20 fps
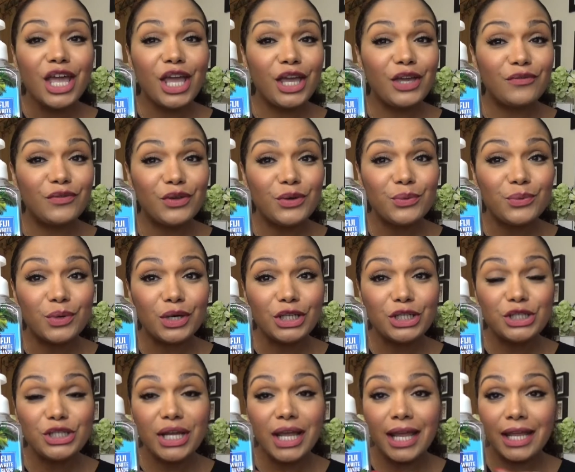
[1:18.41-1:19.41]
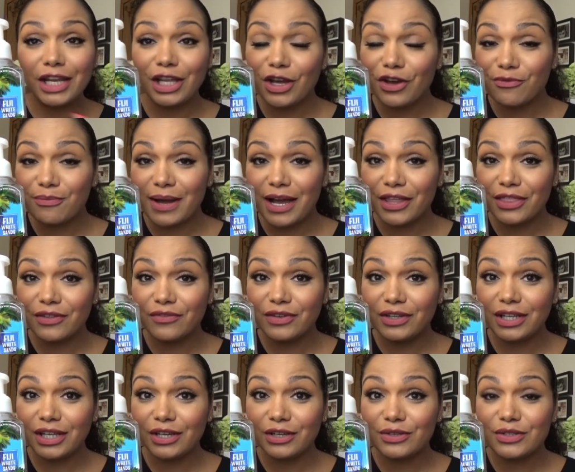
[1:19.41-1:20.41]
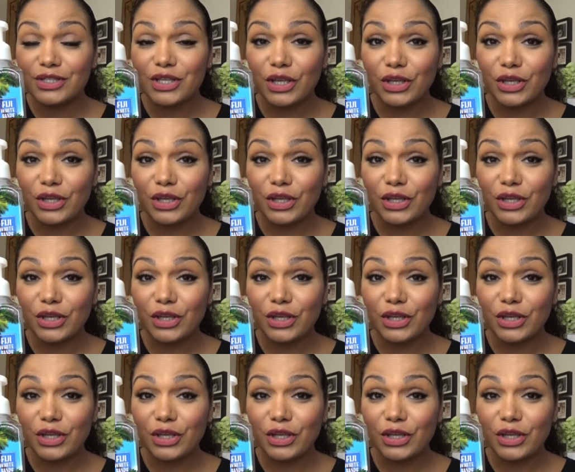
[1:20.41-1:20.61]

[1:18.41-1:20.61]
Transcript: If you watch any of my other videos,